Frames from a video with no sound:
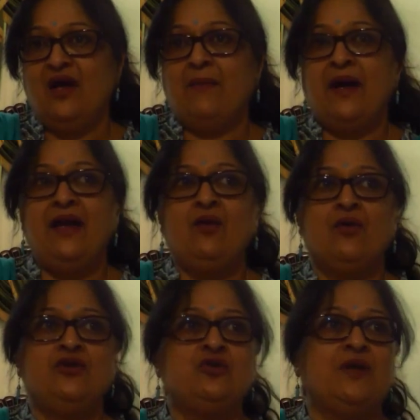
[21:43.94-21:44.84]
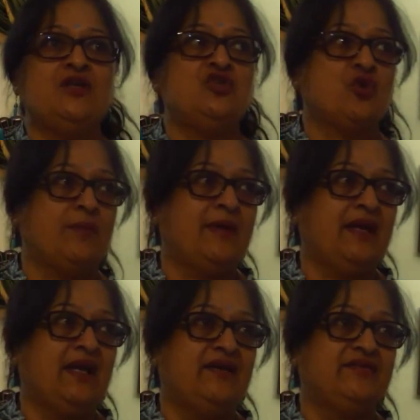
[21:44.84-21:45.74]
Am I going to enjoy my
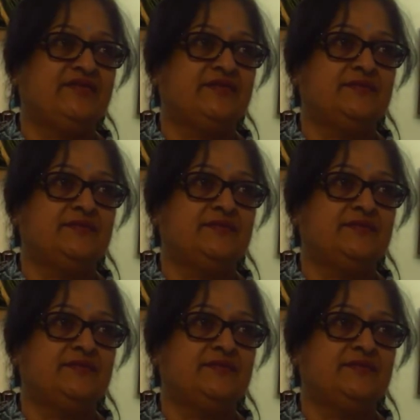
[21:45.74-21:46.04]
life?